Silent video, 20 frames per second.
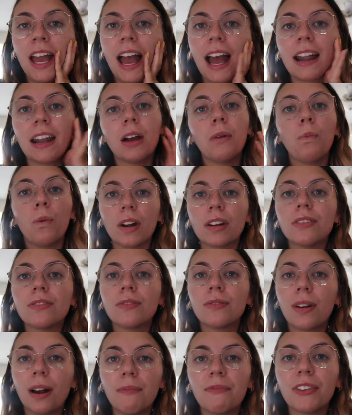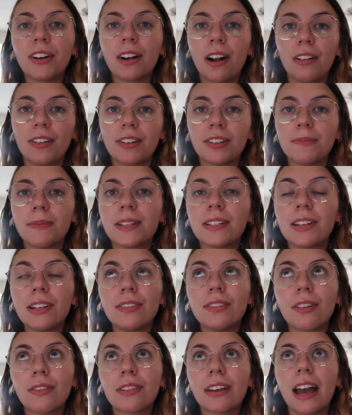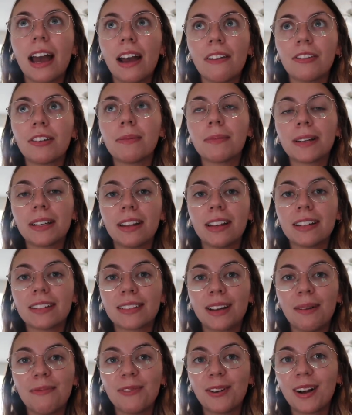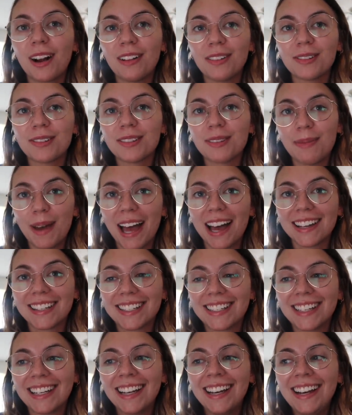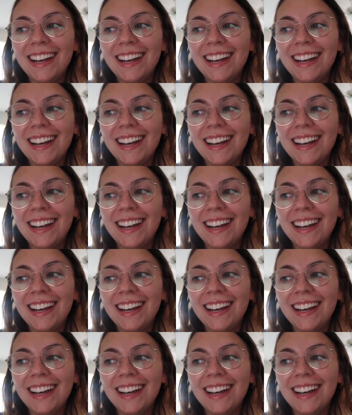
And I wanna do comfort colors because I know that everybody likes comfort colors the best.